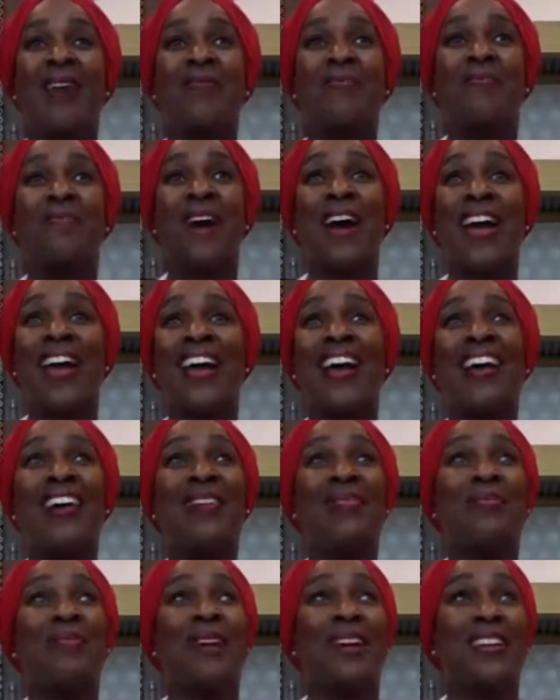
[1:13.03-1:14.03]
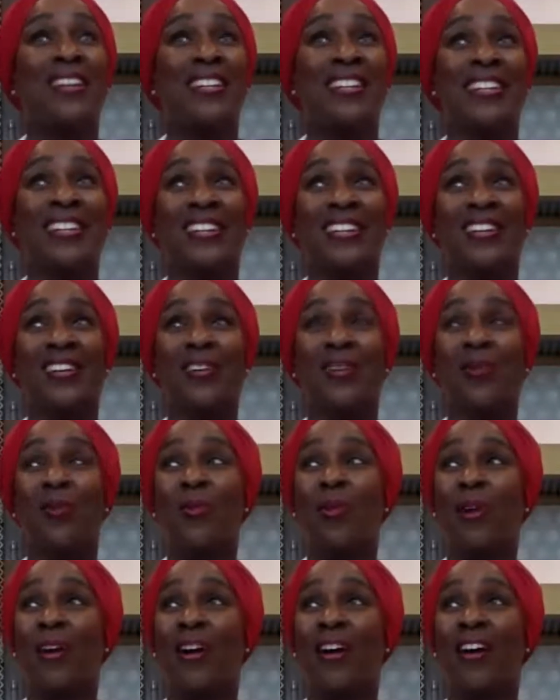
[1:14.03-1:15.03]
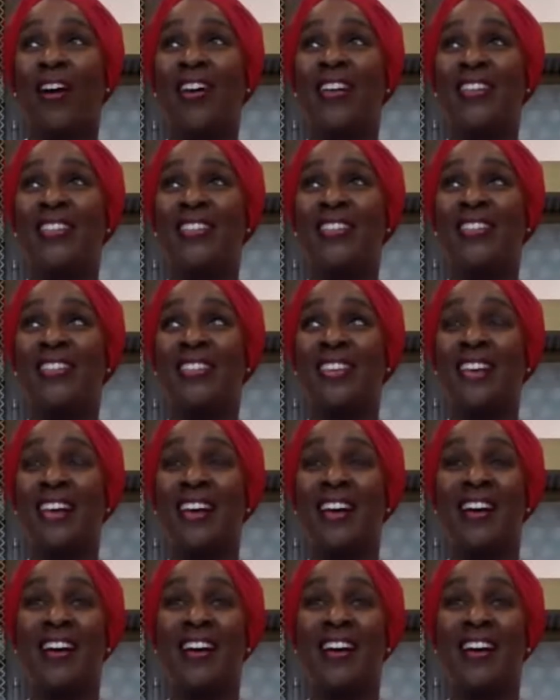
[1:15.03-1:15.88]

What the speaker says: My Aunt Monica was